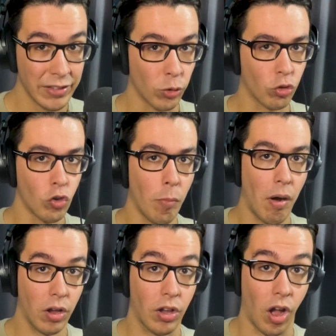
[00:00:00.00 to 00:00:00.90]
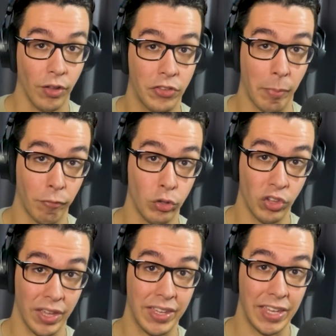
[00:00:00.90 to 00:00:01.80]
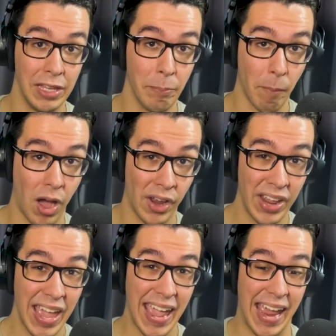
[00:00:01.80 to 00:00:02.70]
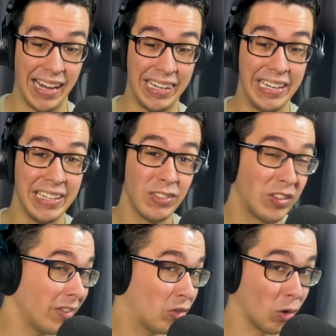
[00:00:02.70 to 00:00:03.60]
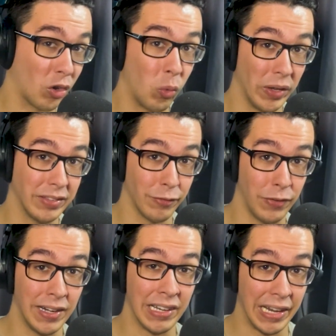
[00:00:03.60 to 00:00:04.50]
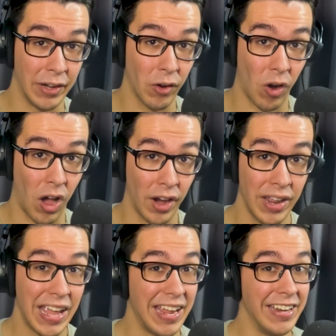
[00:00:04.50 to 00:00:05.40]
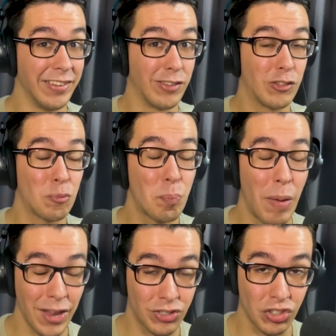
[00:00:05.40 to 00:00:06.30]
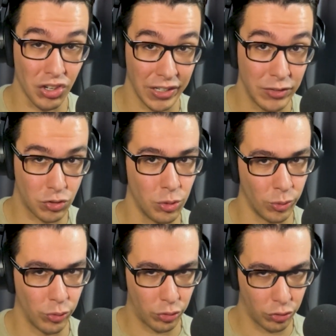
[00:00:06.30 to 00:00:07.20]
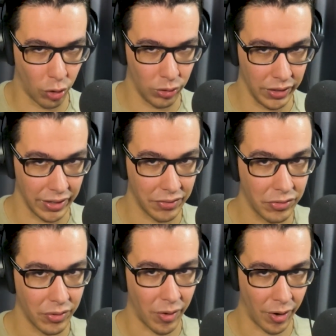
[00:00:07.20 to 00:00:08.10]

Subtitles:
The snowball concept of losing a key mon and leading into a quick defeat later on is especially true in Soul Links.